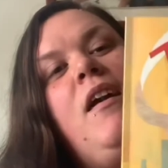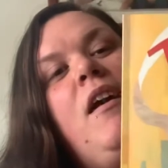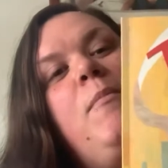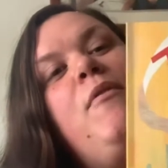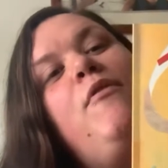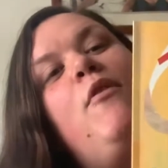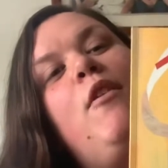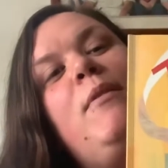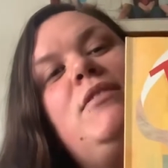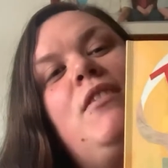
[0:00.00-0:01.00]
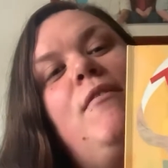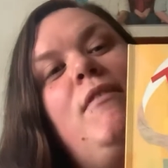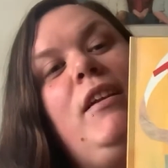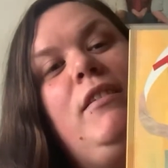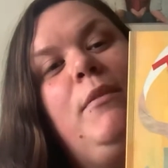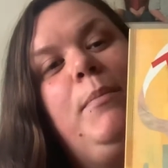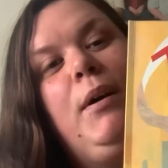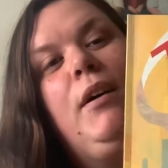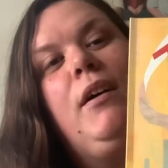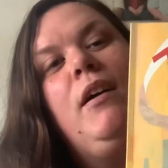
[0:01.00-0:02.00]
And before we start reading the
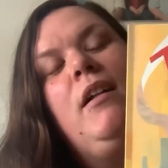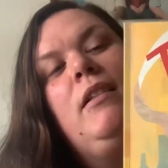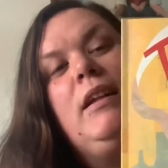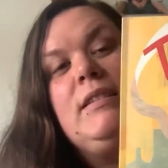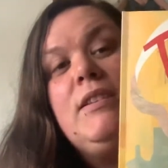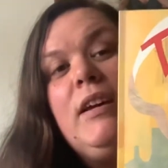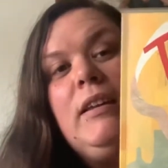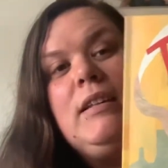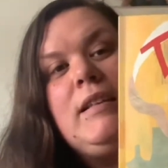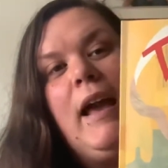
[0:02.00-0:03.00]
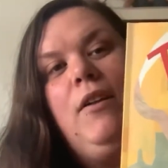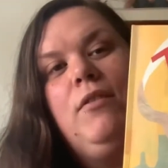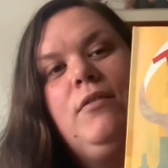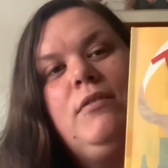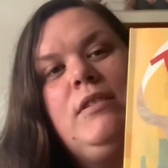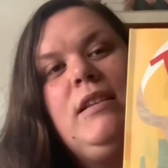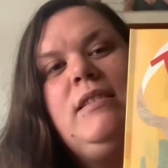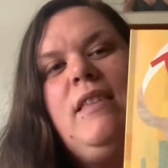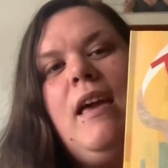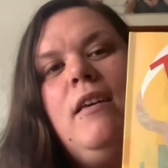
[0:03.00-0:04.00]
book, let's look at the title. It says
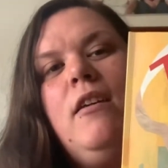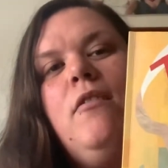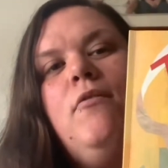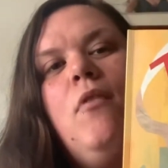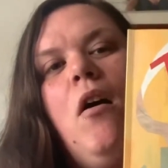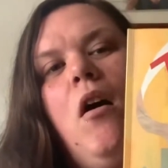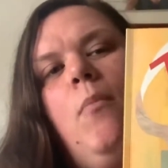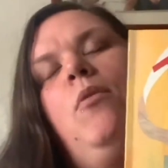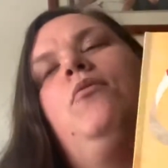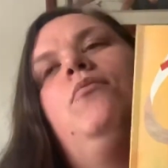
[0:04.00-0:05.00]
Thank You, Amu.